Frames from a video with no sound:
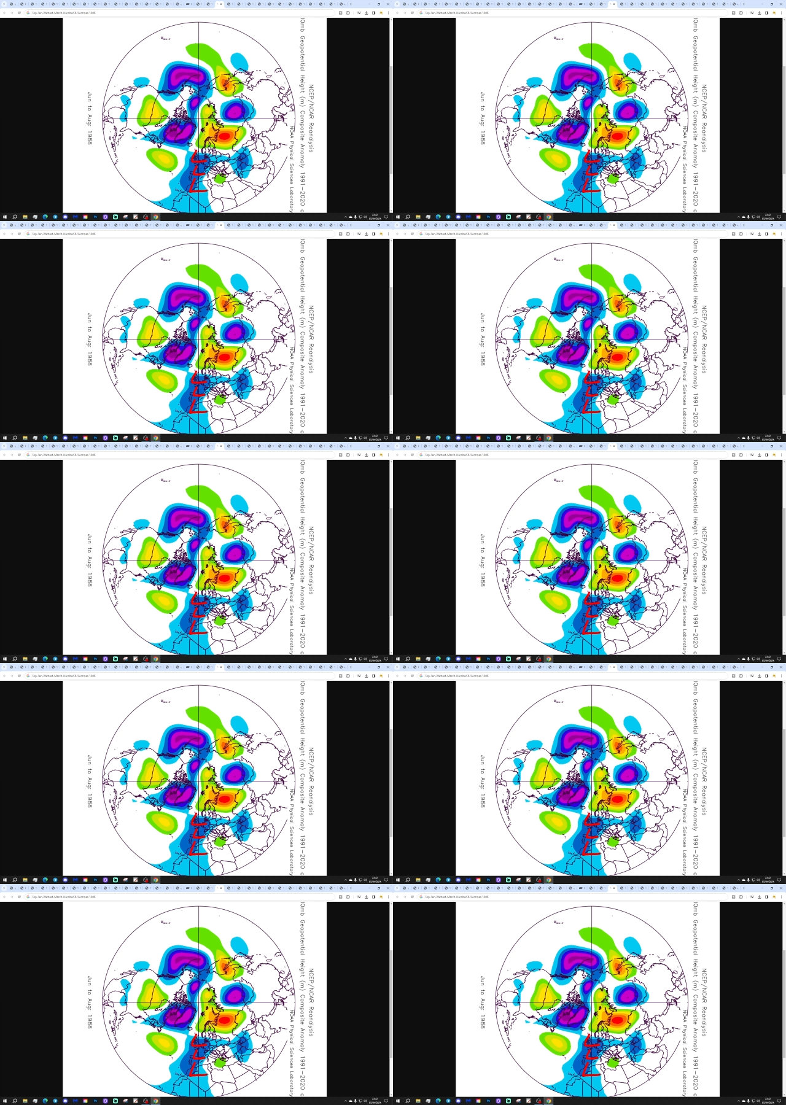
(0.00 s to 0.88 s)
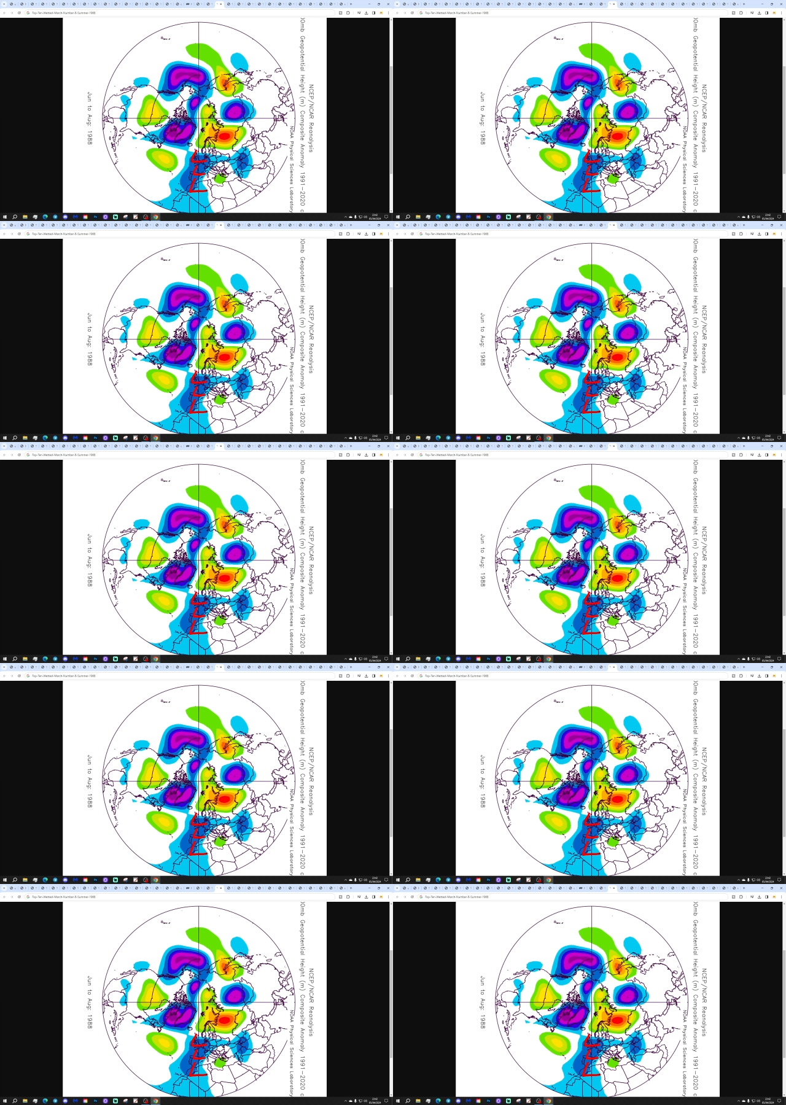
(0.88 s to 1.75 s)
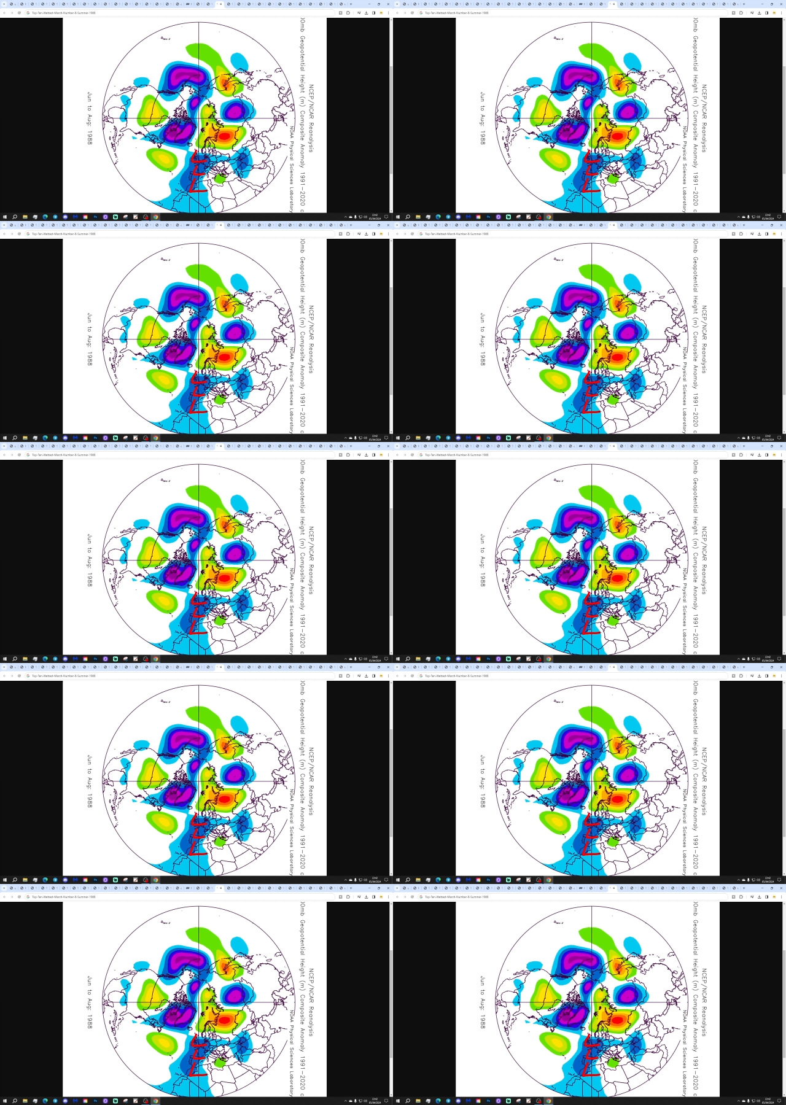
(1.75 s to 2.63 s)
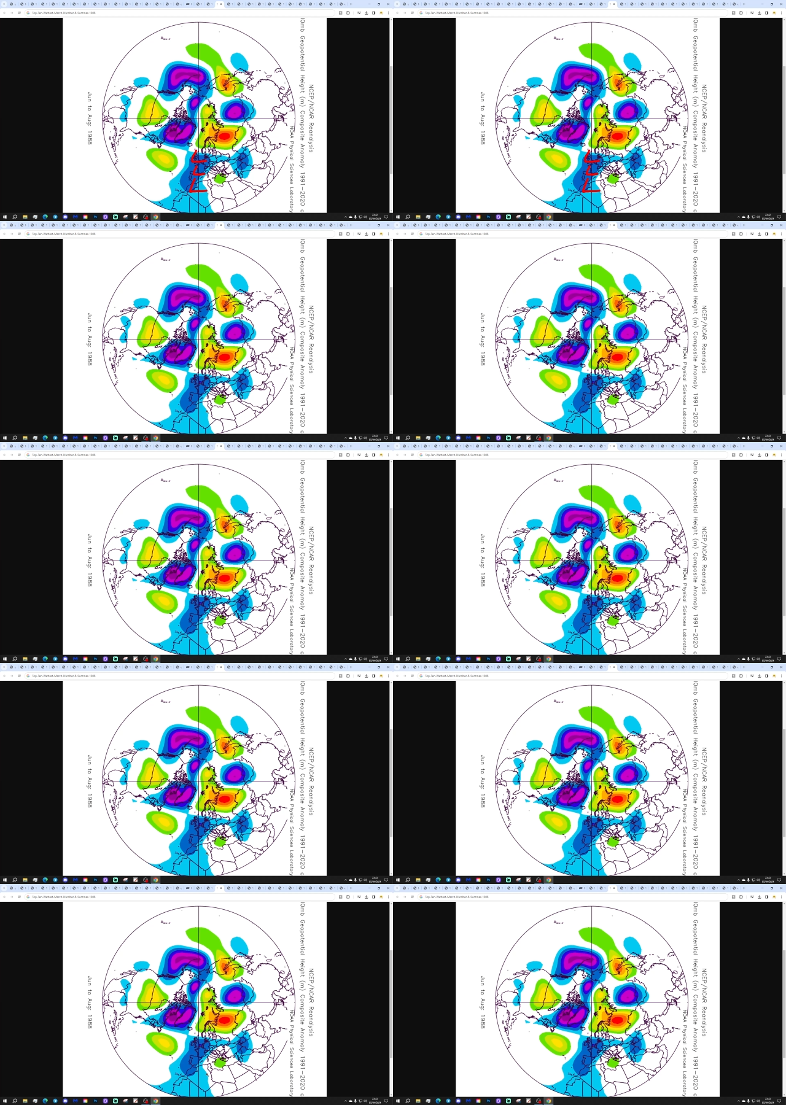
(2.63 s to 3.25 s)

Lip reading: Nobody's mouth can be seen.